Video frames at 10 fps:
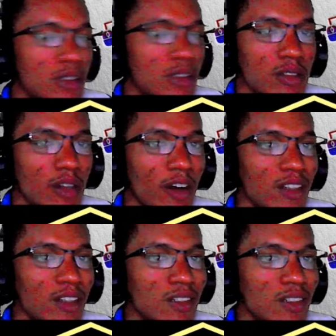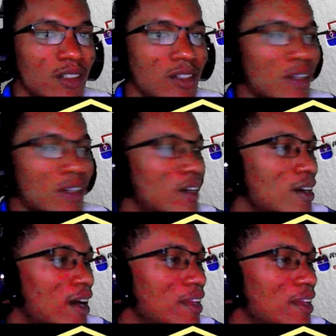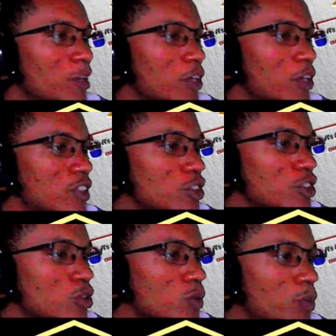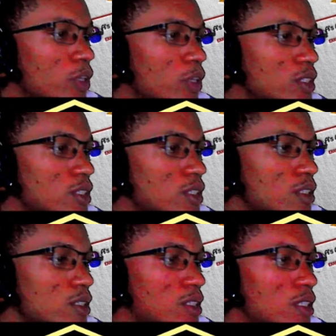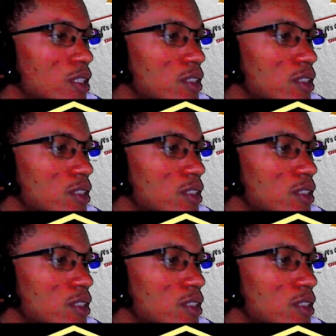Alright, and then we continue with plus 6.